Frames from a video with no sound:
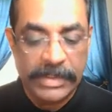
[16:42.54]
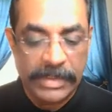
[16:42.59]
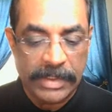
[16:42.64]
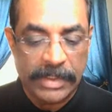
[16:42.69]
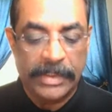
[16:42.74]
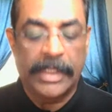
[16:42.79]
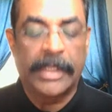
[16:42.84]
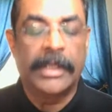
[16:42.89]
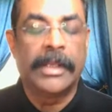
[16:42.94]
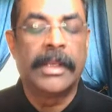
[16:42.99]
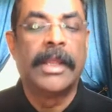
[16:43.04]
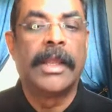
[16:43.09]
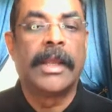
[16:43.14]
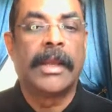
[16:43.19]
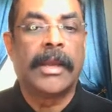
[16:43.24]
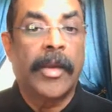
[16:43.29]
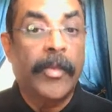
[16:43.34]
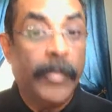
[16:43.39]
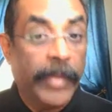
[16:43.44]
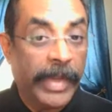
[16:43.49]
and then
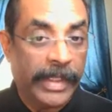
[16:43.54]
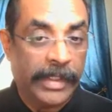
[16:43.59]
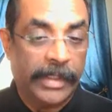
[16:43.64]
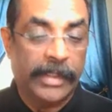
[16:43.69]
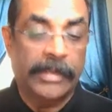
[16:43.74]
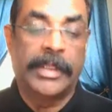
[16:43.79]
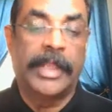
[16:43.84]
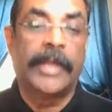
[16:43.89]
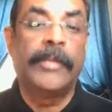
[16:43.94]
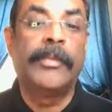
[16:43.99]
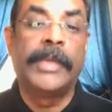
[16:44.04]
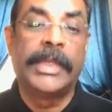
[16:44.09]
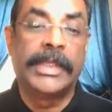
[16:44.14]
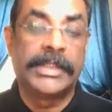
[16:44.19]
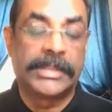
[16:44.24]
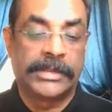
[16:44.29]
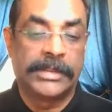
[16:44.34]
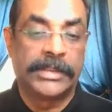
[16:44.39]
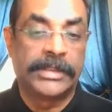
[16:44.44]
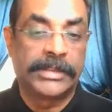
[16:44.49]
compacting them
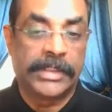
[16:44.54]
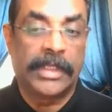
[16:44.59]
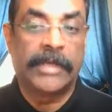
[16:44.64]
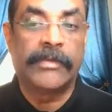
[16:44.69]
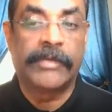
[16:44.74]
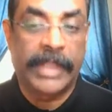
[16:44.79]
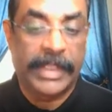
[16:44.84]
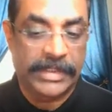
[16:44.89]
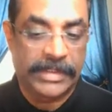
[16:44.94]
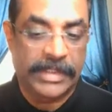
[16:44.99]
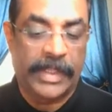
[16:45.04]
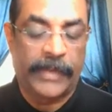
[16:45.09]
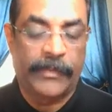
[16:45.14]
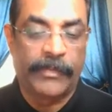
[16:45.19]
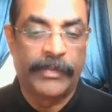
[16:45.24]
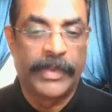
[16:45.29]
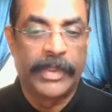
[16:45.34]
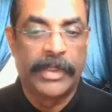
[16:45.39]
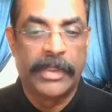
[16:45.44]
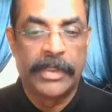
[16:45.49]
is itself takes time.
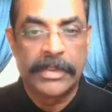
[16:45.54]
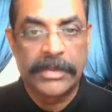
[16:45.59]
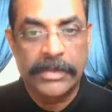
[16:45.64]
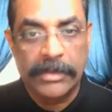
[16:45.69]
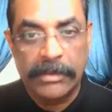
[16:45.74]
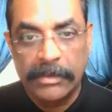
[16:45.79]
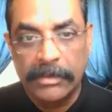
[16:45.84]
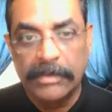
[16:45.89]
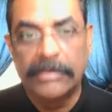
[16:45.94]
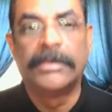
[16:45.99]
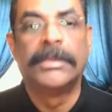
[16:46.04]
So